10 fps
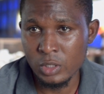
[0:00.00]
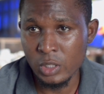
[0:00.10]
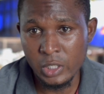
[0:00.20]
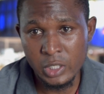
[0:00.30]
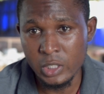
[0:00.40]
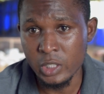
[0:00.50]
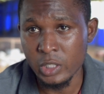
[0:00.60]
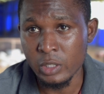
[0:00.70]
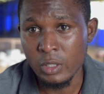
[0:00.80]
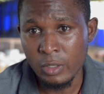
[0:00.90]
delay in
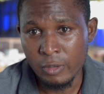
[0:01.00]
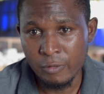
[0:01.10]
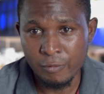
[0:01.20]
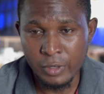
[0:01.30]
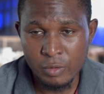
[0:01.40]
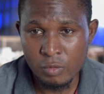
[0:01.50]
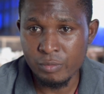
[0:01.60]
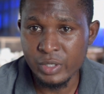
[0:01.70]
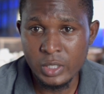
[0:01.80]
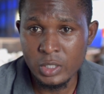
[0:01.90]
the vehicle
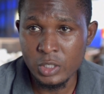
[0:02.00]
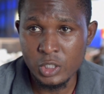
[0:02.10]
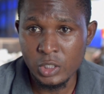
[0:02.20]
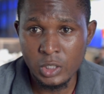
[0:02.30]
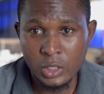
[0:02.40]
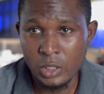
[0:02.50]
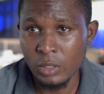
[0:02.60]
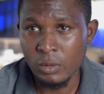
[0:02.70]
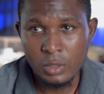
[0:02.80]
bringing the chicken,